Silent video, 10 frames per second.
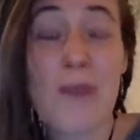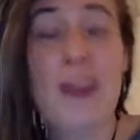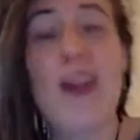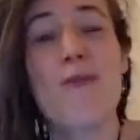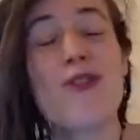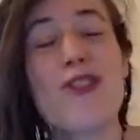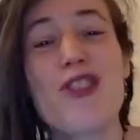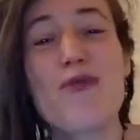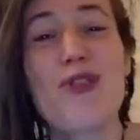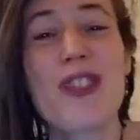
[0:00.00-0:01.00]
Now, I'm
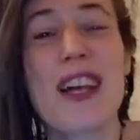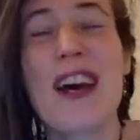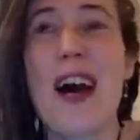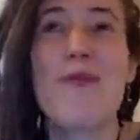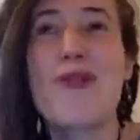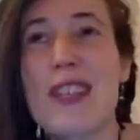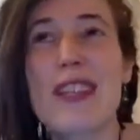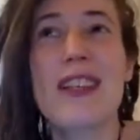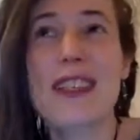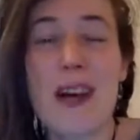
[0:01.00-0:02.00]
using
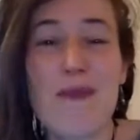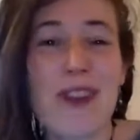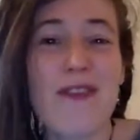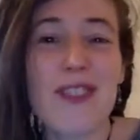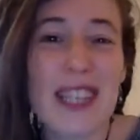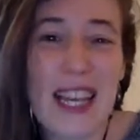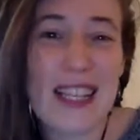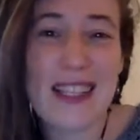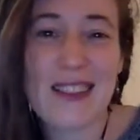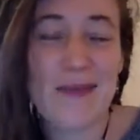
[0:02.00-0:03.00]
the example of late